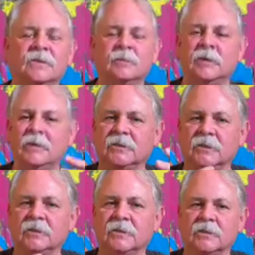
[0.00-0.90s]
and being
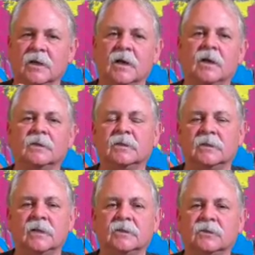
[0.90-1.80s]
synthesized, and
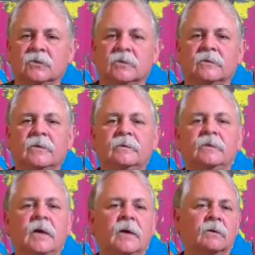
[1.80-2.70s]
that's sort of
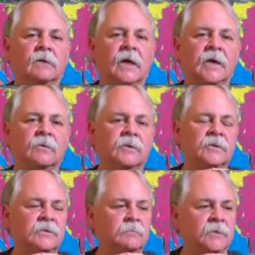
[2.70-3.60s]
how
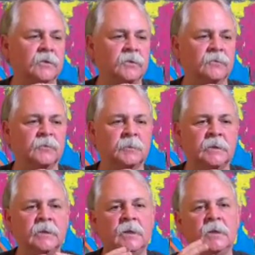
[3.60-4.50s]
language moves. But
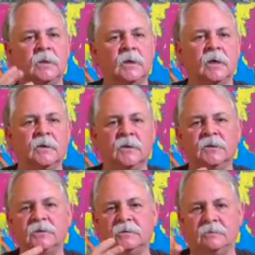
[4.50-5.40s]
in
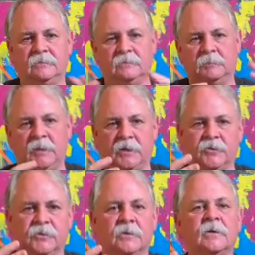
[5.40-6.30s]
this
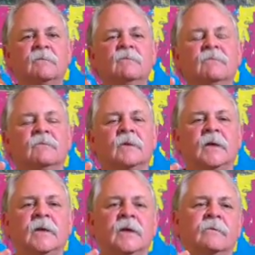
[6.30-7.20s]
picture, they
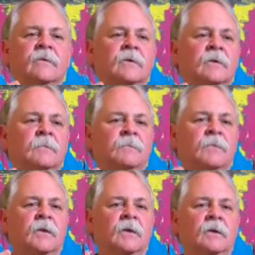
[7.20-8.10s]
never
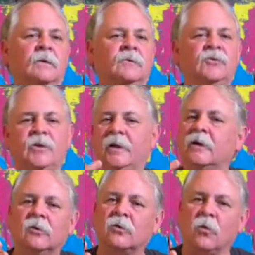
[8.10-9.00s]

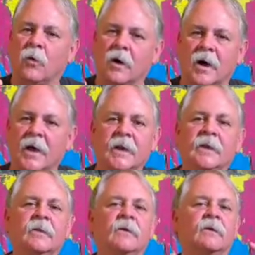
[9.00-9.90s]
jail quite,
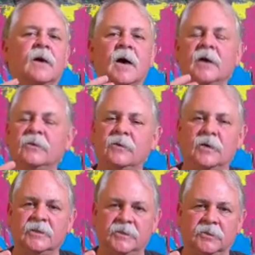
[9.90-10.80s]
and the
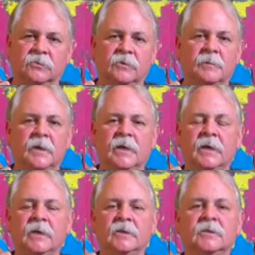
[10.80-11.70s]
contrast still
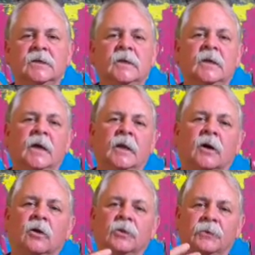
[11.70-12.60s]
remains, and
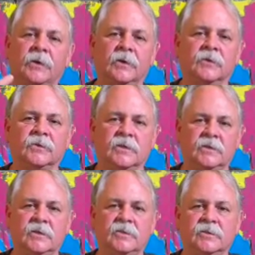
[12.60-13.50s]
all three of those
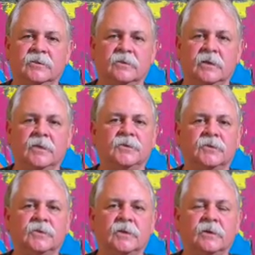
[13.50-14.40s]
conditions are
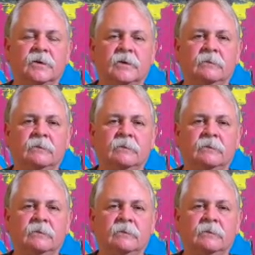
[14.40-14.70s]
necessary.